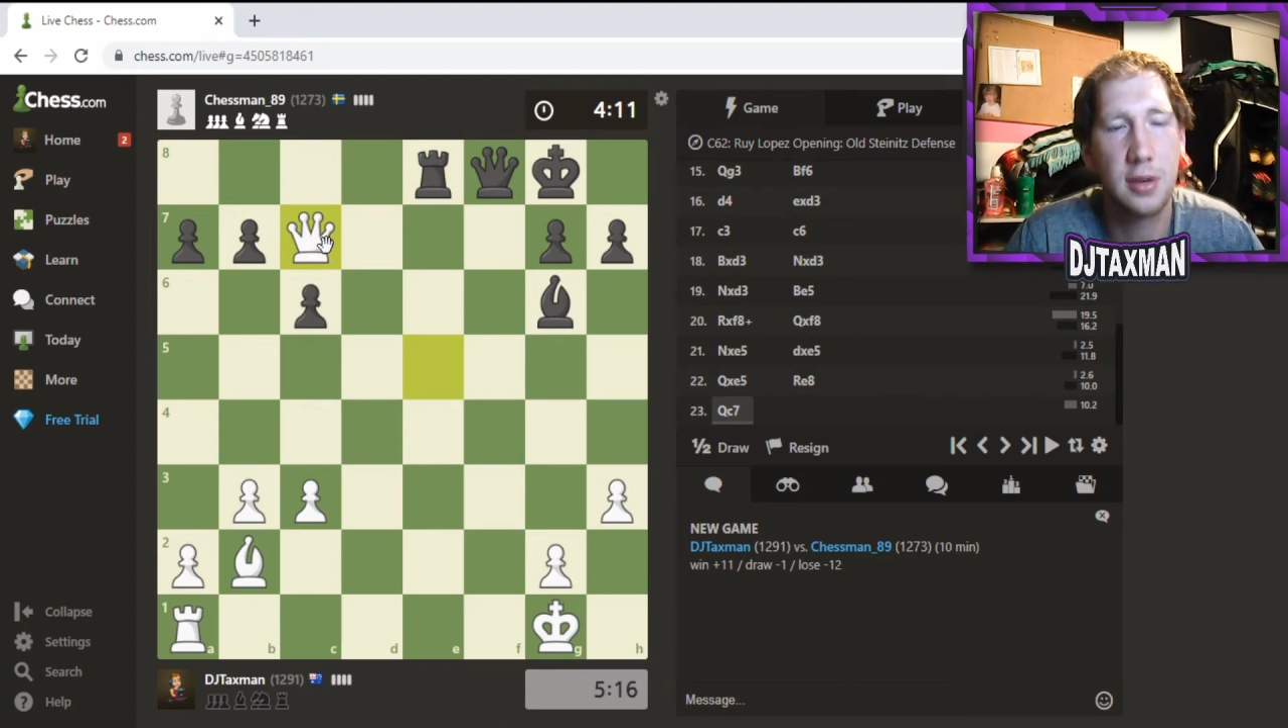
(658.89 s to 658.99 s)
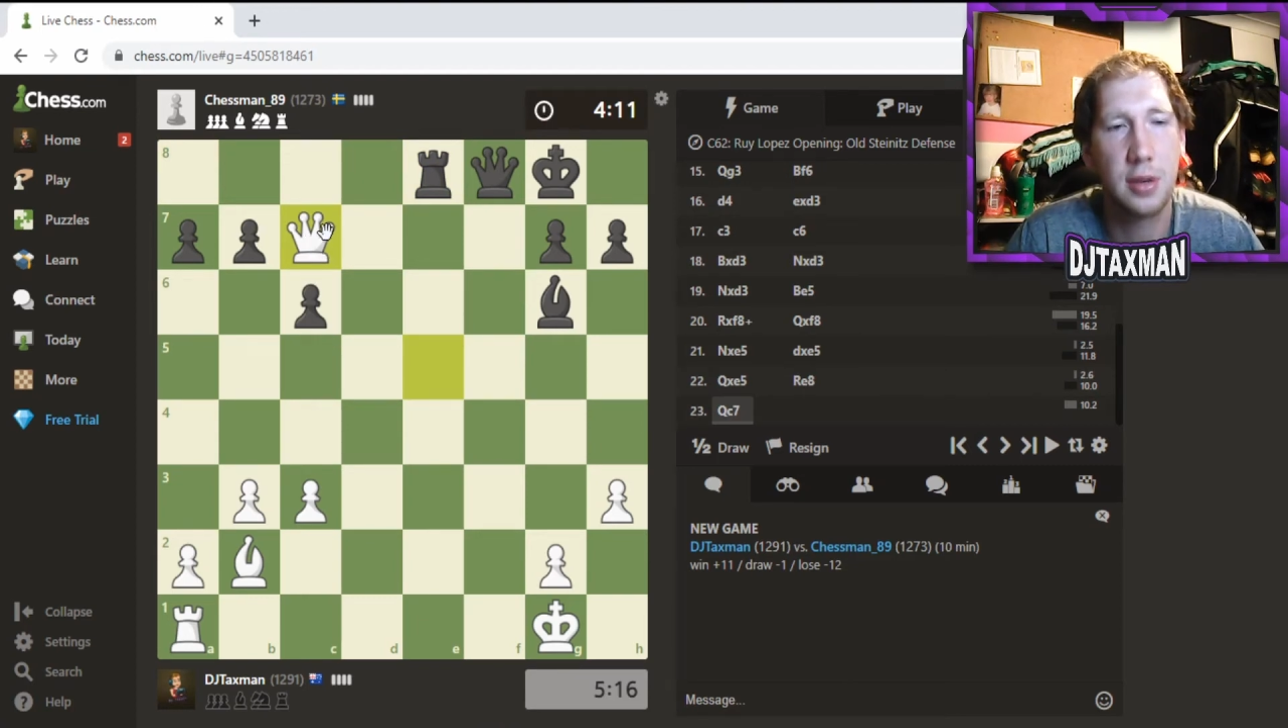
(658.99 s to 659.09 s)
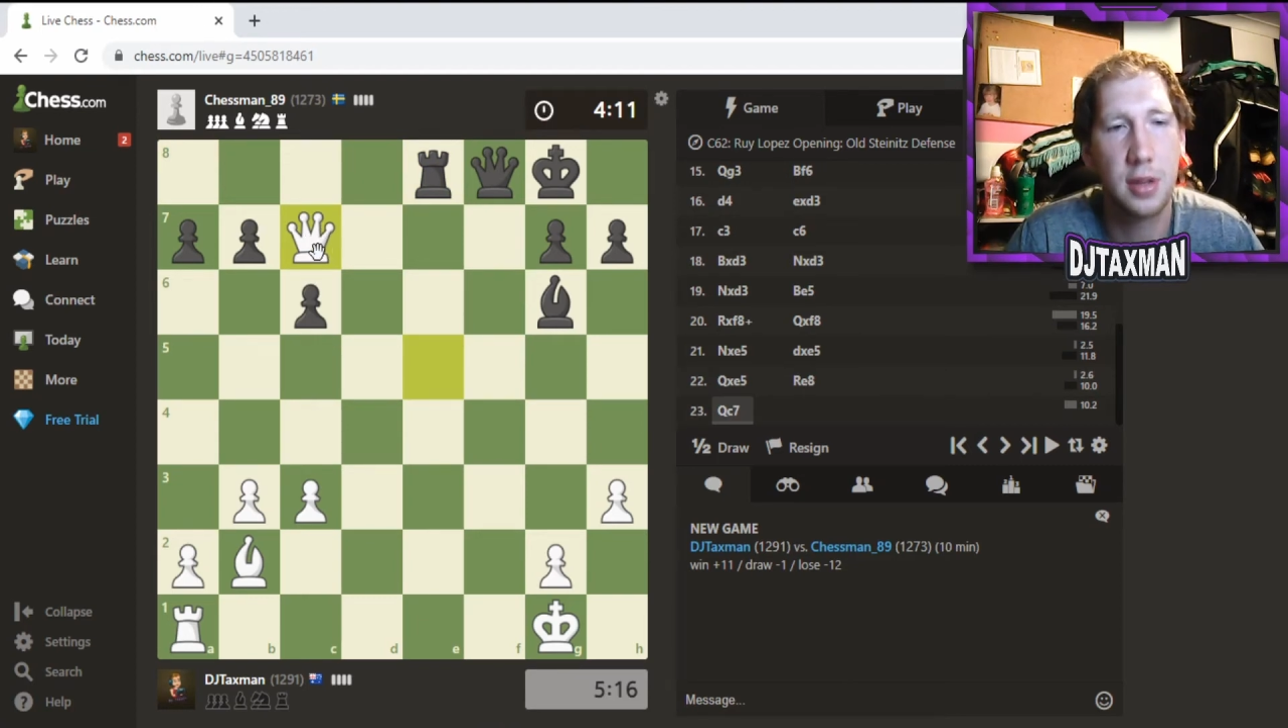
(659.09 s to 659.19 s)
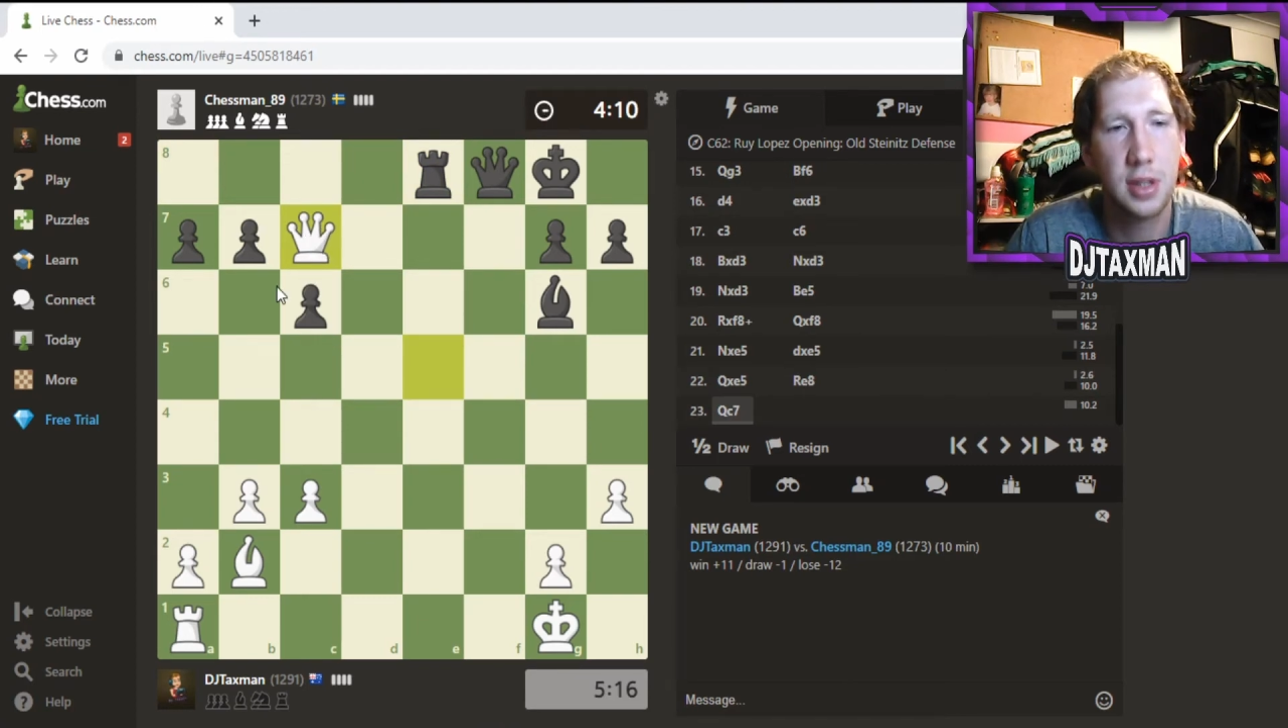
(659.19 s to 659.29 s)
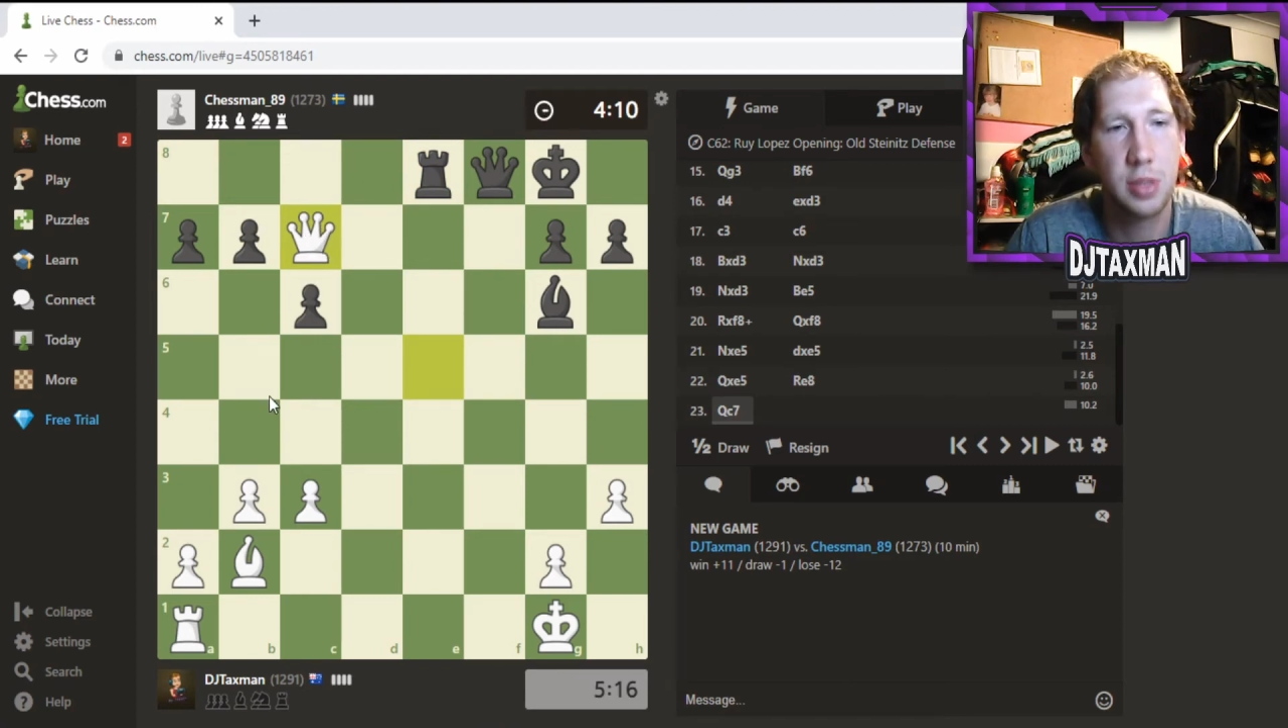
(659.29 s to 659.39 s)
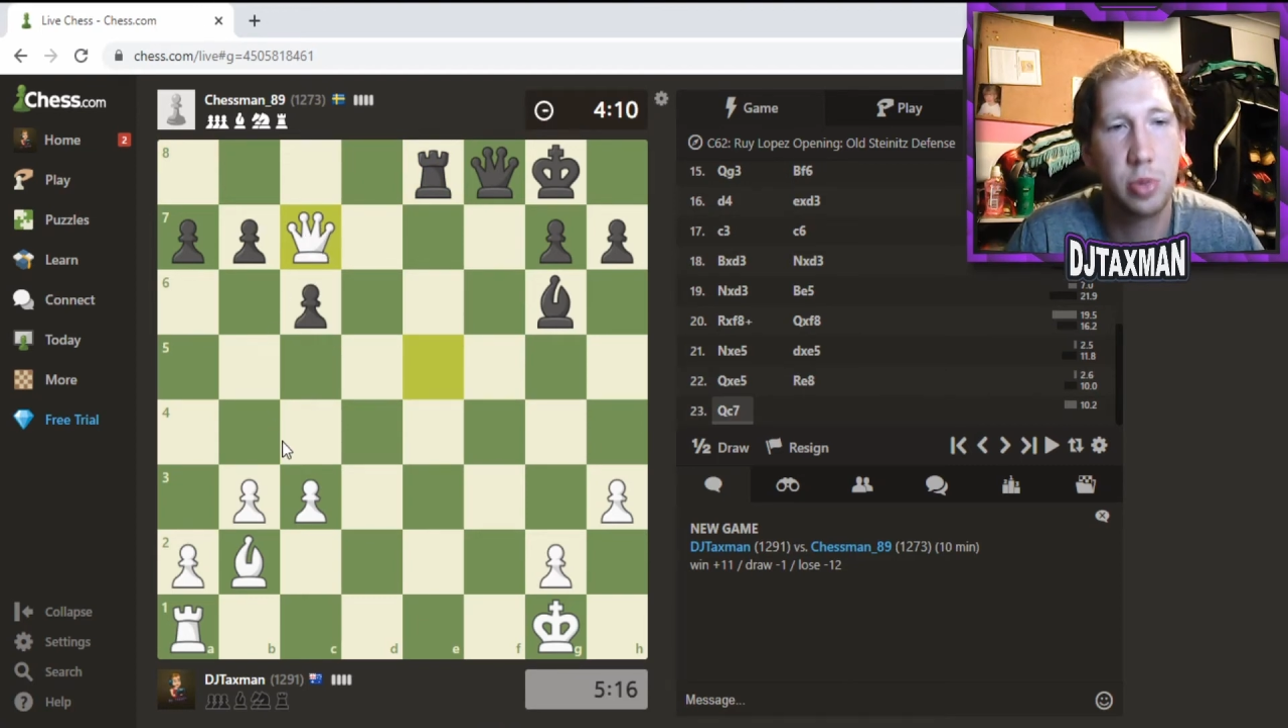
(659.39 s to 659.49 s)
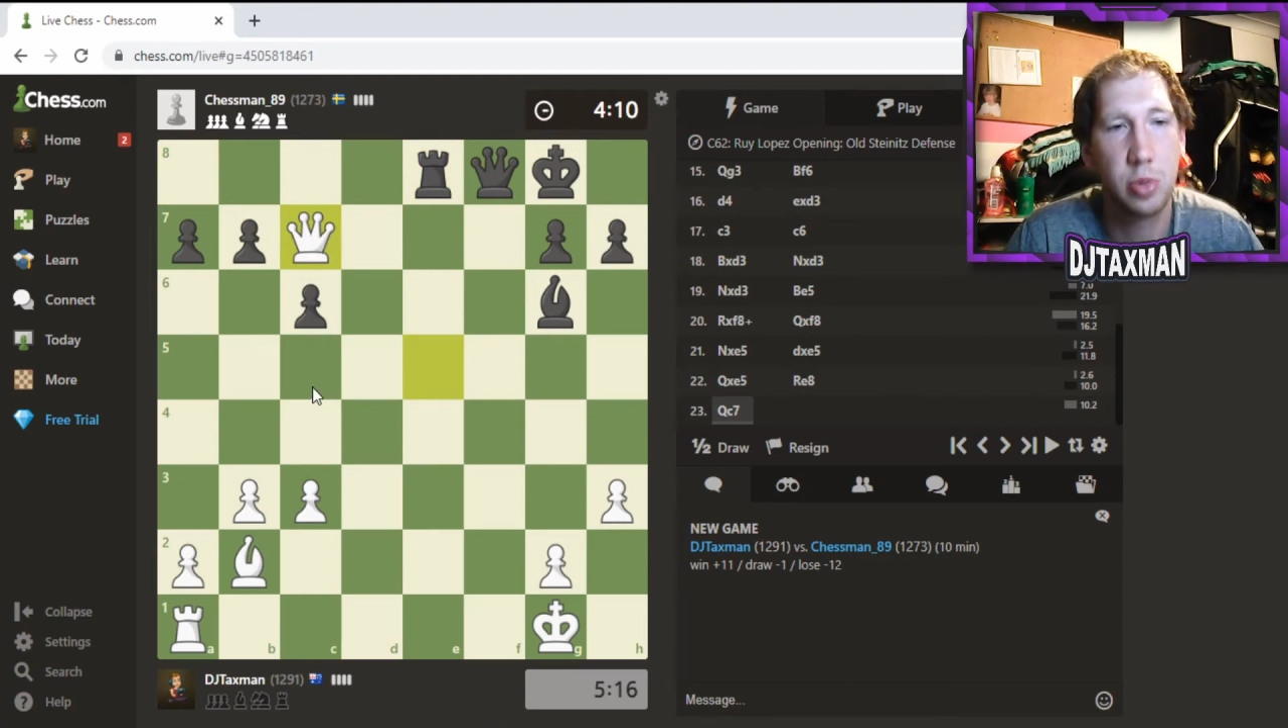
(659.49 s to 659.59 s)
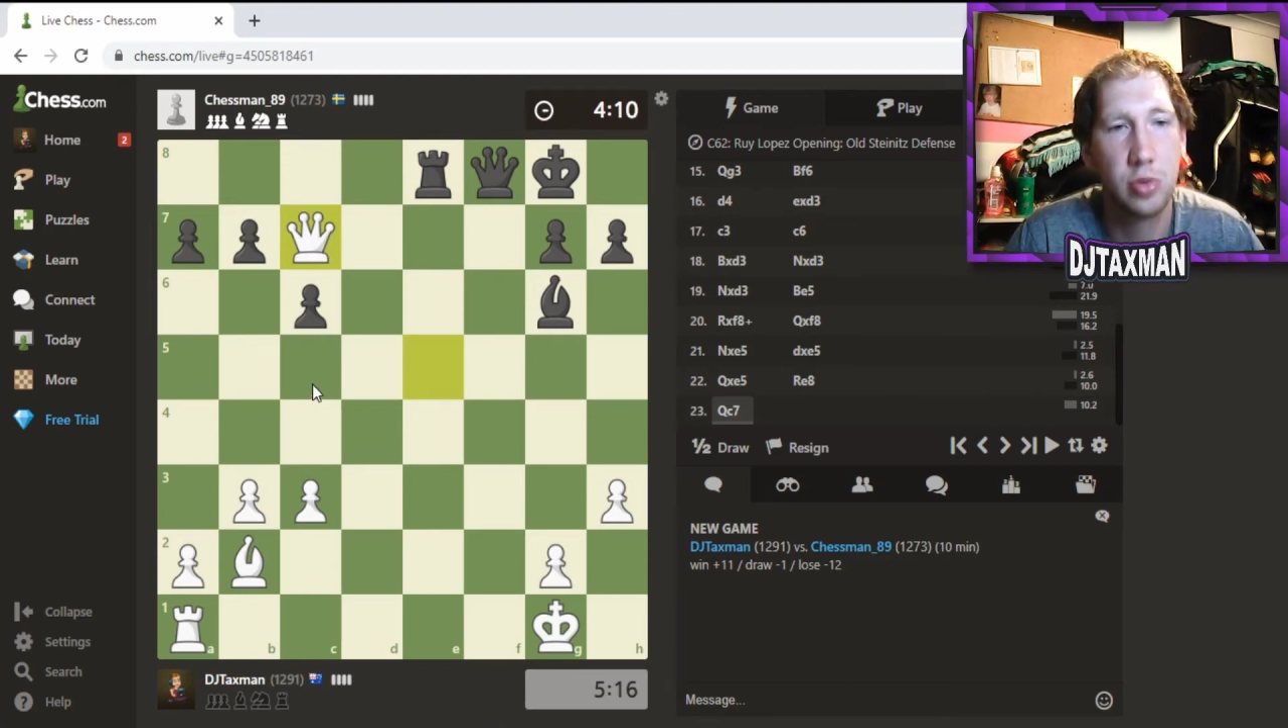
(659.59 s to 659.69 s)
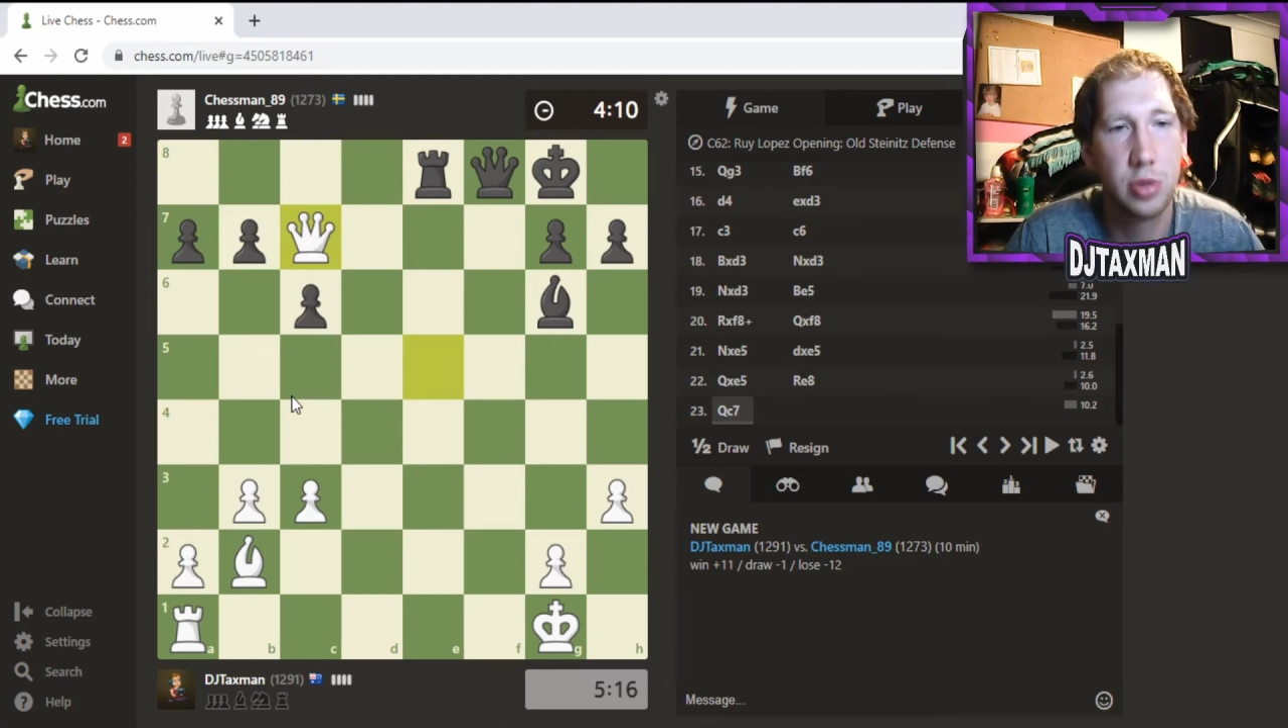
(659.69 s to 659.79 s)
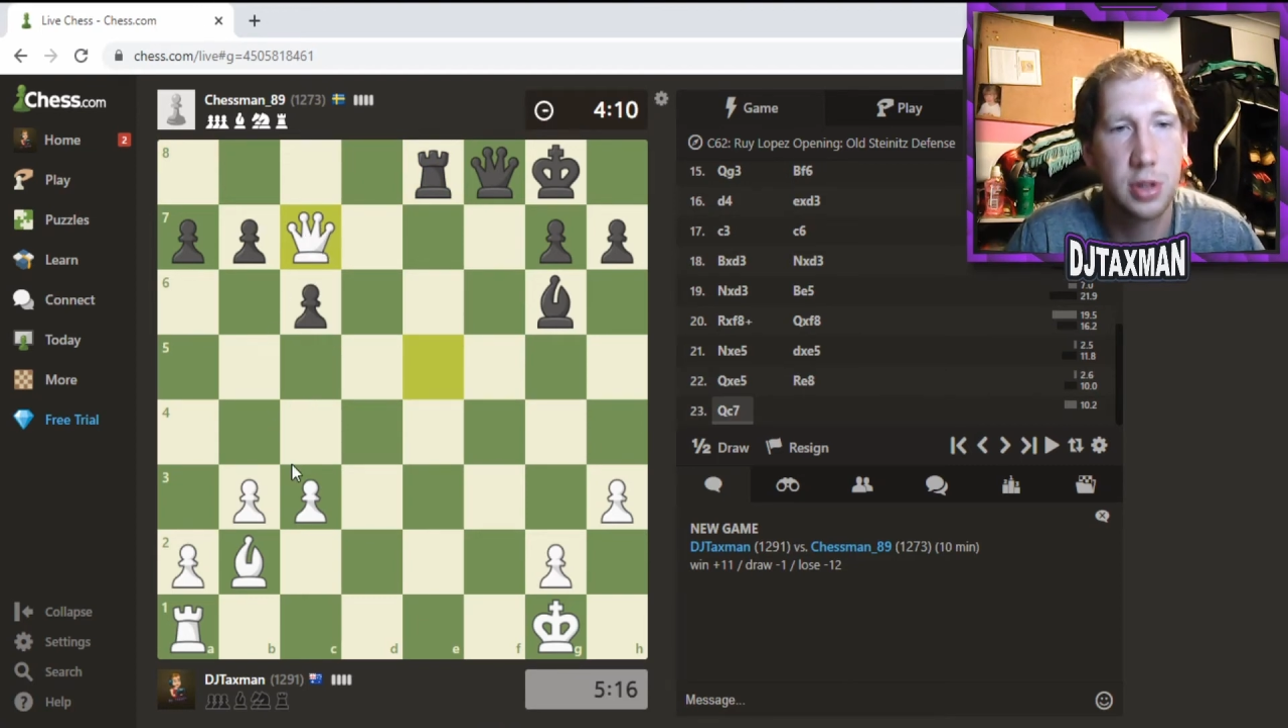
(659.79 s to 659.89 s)
his
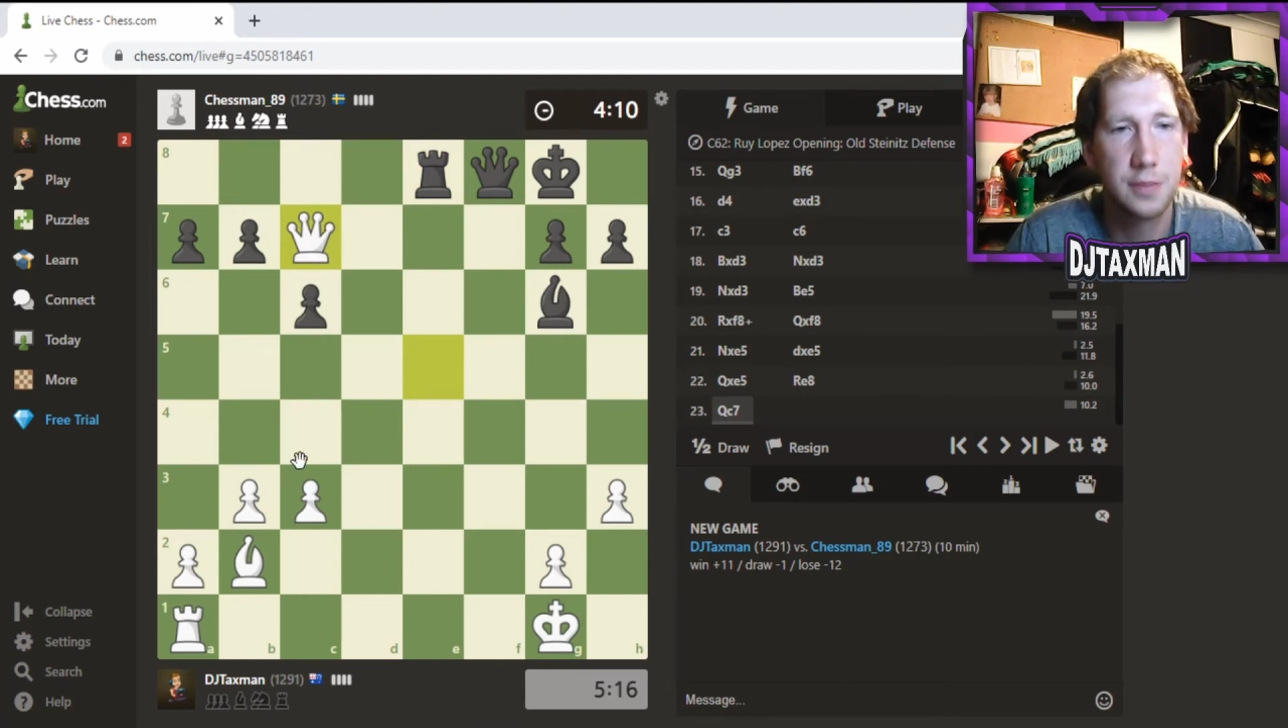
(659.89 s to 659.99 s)
pawns.